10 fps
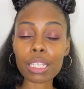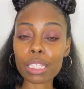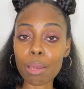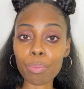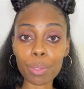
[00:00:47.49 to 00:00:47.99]

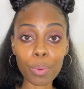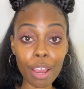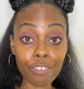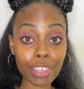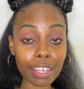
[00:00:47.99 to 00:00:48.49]
Some people
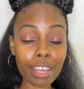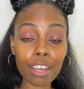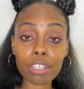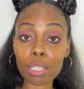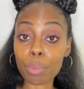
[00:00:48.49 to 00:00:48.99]
have thick
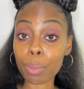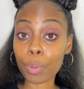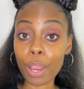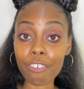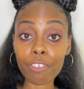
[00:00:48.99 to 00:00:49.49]
hair, some
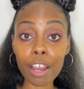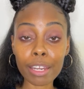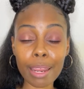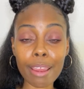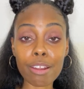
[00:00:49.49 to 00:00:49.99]
people have
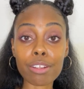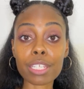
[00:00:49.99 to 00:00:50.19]
fine hair,